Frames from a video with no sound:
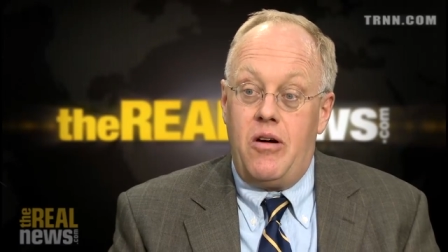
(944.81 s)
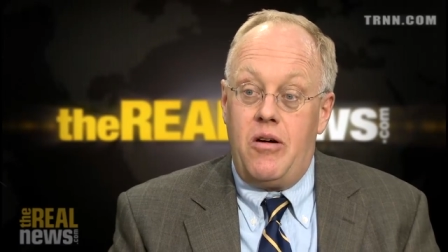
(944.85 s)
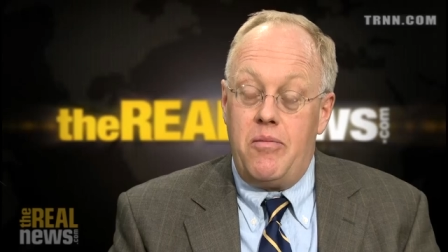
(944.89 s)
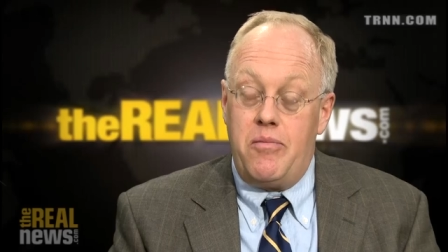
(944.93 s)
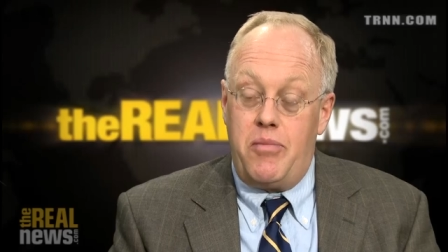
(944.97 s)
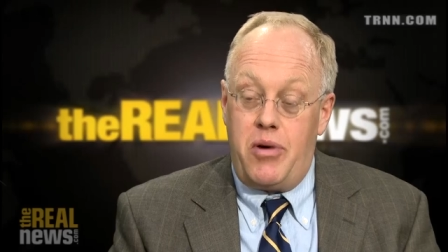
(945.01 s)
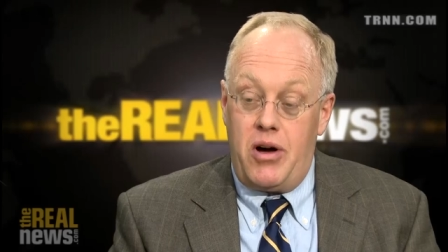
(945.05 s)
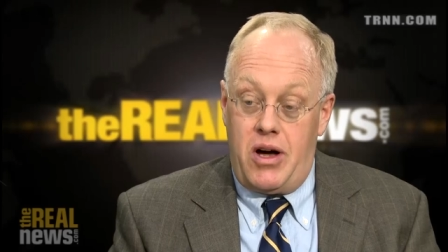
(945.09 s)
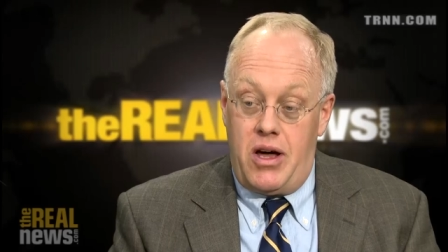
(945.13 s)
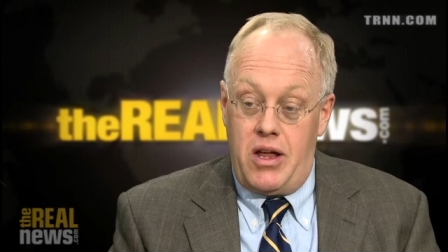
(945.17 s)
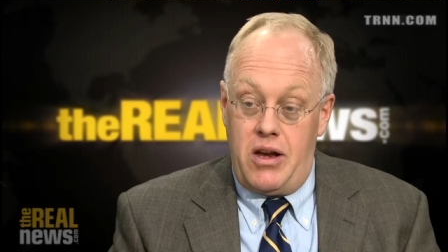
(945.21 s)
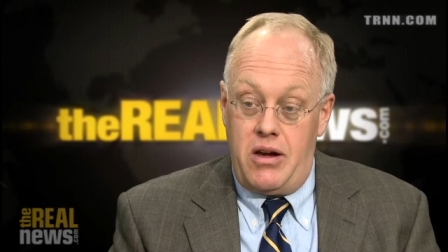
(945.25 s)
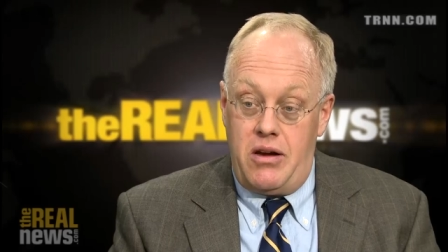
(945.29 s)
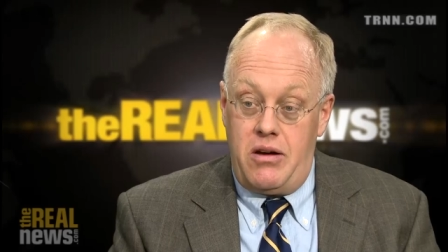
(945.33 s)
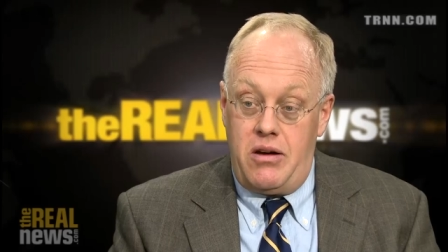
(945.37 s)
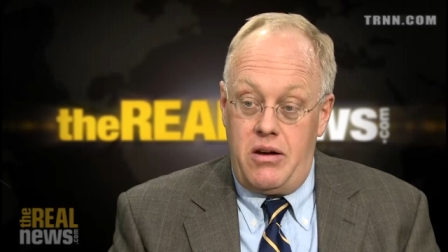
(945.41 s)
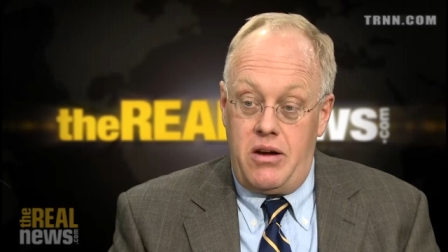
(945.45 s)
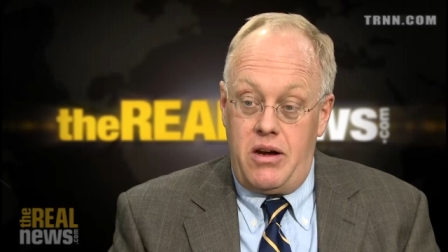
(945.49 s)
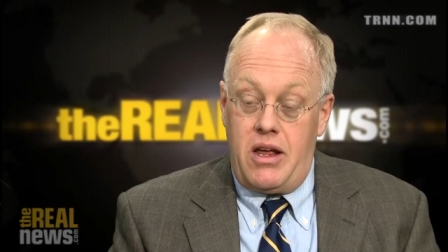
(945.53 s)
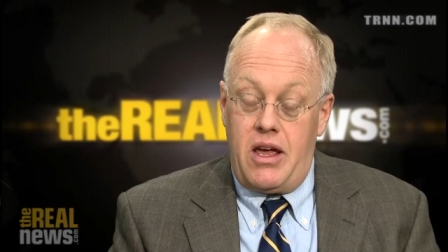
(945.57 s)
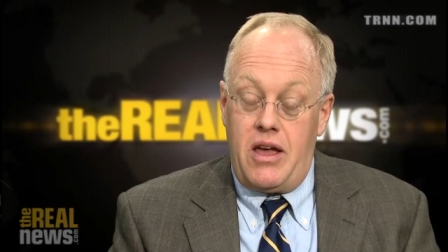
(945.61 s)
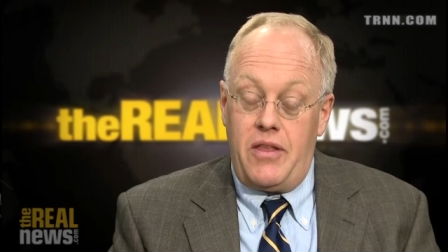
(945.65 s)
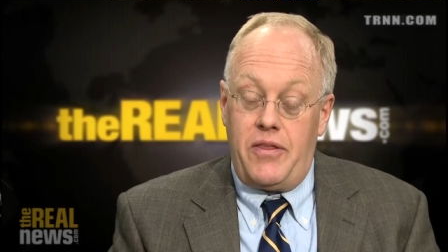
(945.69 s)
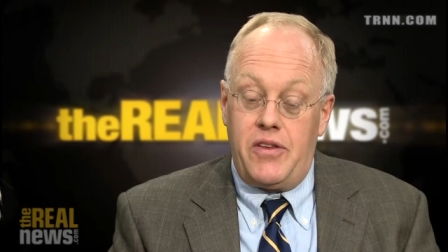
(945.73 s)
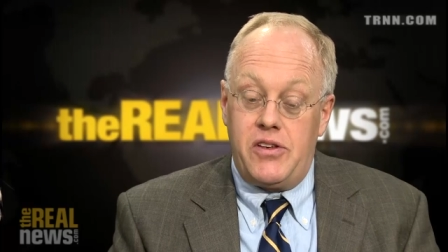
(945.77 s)
But
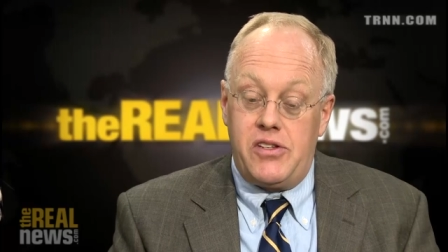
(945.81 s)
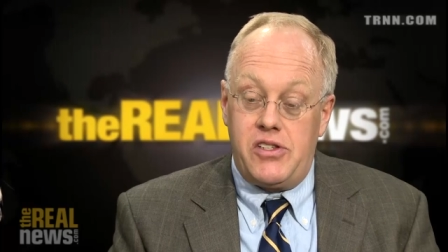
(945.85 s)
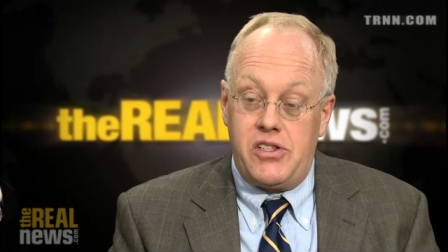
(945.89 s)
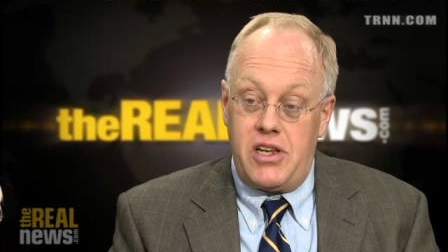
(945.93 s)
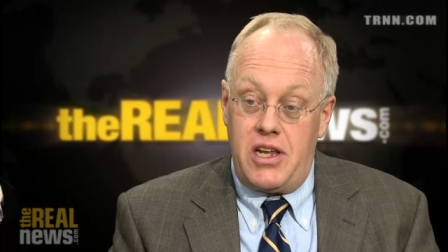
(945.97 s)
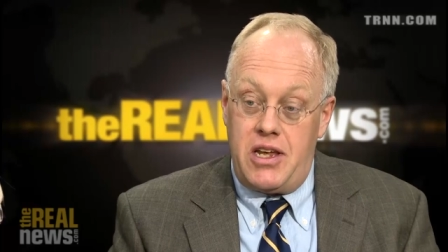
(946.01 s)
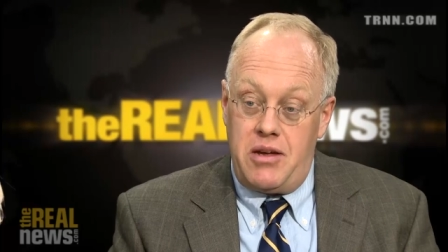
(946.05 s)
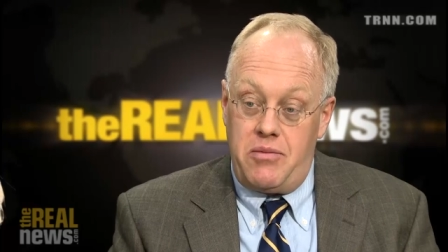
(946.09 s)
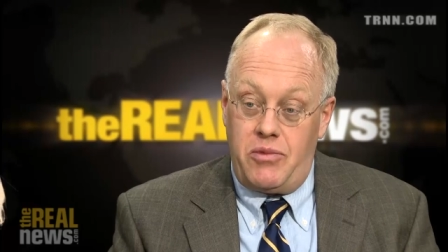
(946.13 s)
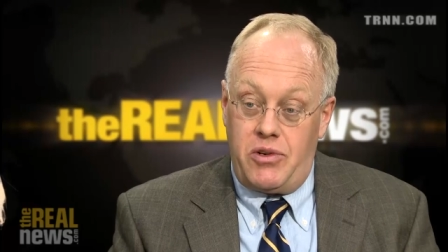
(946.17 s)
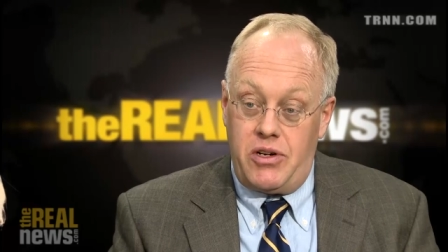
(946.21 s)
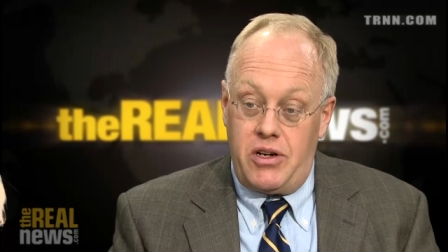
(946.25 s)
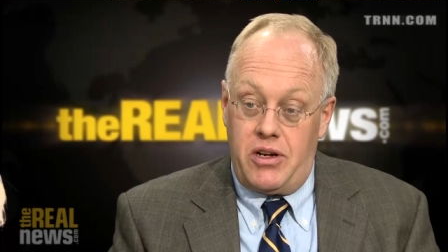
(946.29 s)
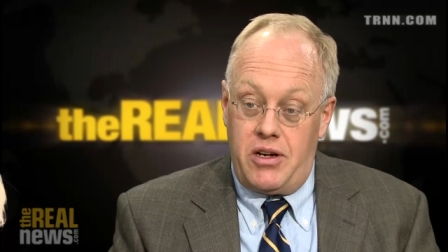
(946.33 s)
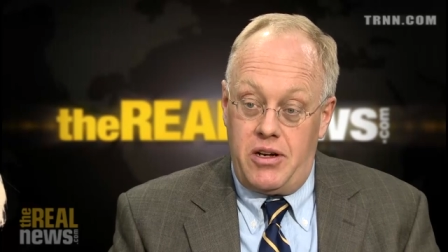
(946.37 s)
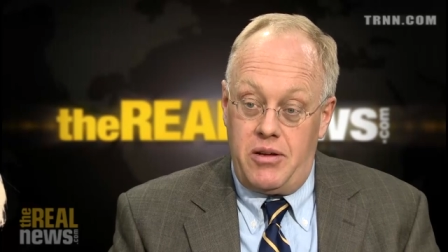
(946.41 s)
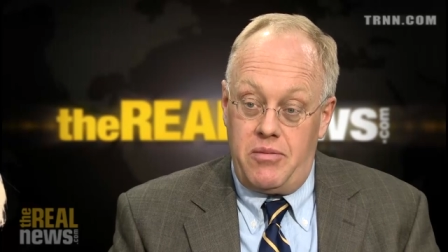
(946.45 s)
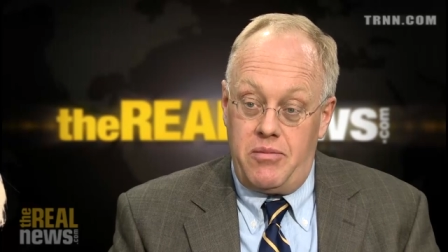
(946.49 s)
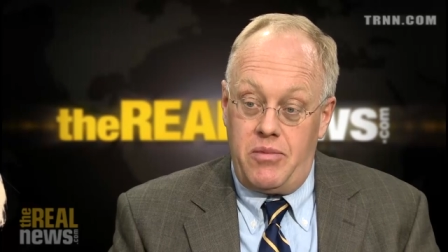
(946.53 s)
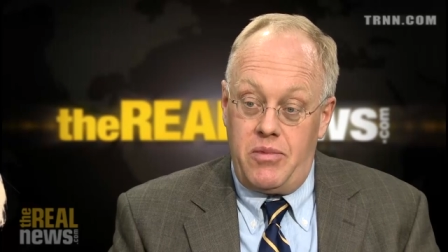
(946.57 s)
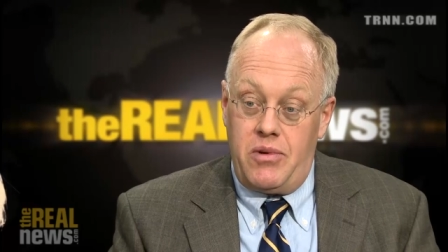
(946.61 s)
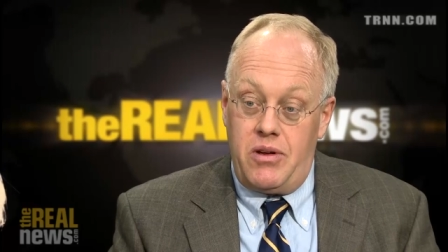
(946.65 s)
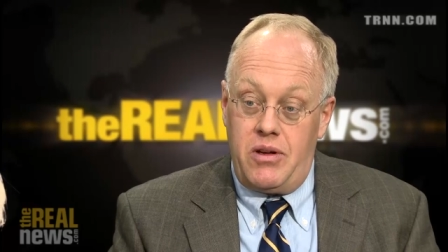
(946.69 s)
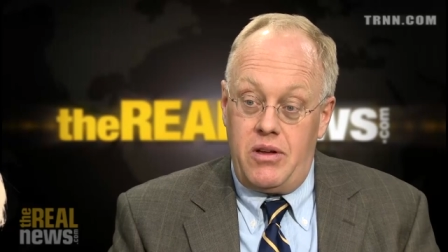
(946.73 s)
at the same time,